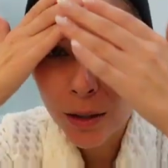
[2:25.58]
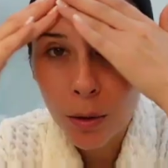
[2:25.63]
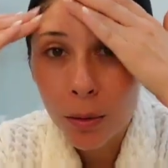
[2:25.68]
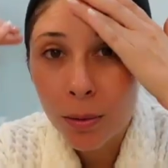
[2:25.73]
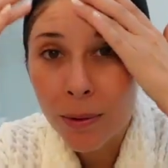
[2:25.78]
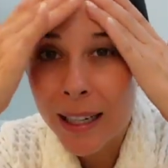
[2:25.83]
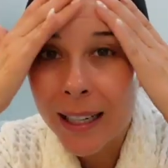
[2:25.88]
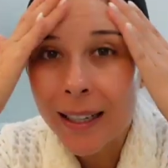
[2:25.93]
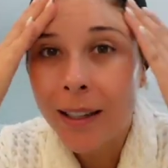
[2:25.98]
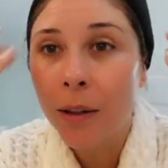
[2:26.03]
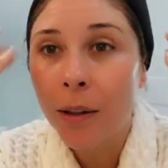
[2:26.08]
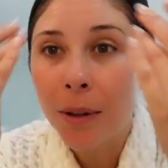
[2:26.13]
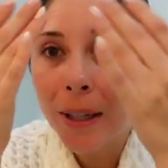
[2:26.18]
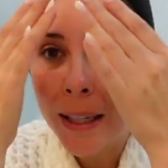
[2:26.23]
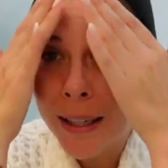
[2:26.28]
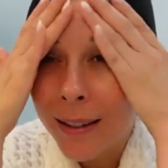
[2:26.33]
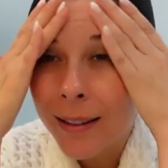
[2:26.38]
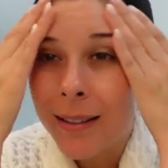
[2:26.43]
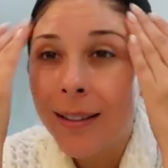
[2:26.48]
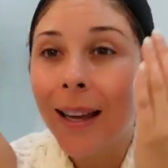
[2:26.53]
a great
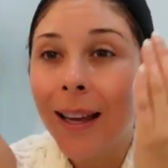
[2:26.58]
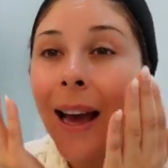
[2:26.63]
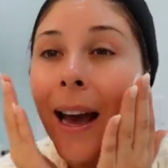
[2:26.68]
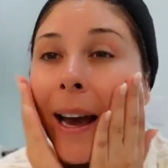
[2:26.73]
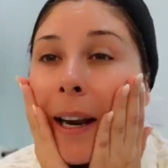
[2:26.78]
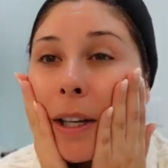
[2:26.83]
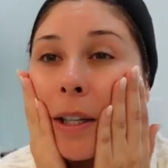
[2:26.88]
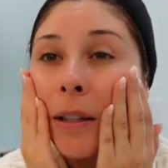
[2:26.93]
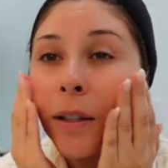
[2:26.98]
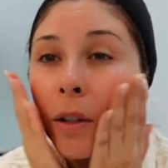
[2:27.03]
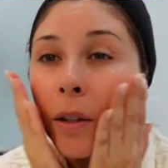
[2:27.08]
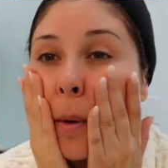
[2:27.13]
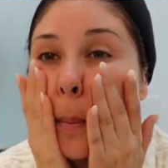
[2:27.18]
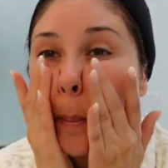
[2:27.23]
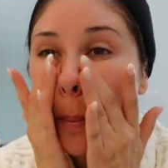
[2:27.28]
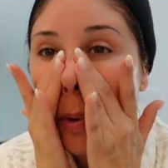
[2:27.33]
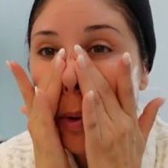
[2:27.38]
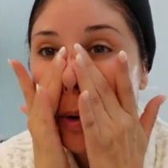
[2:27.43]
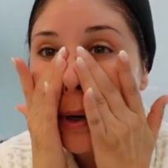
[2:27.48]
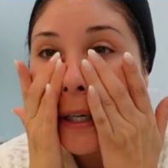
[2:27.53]
ingredient to add into the
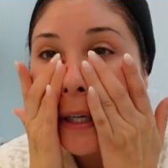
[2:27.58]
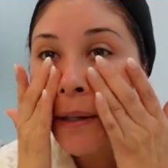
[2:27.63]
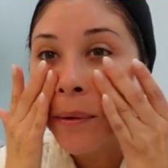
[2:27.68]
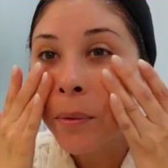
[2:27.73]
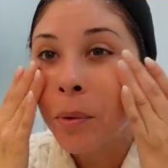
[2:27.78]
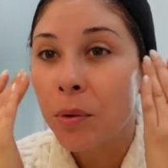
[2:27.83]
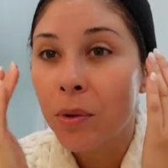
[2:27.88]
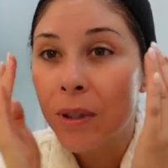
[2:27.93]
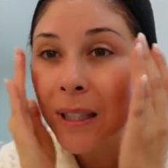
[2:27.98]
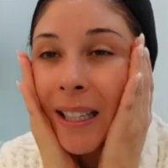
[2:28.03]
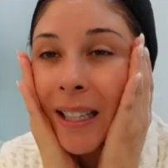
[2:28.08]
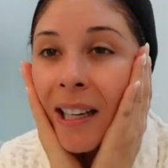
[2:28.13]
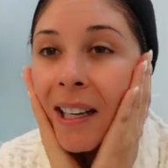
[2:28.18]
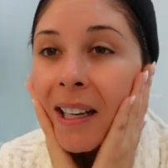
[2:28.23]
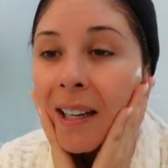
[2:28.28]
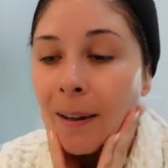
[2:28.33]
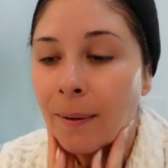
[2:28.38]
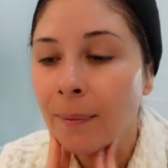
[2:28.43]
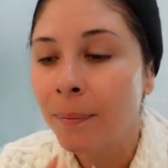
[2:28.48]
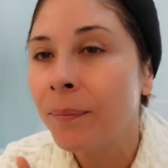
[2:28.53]
morning
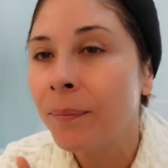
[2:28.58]
routine.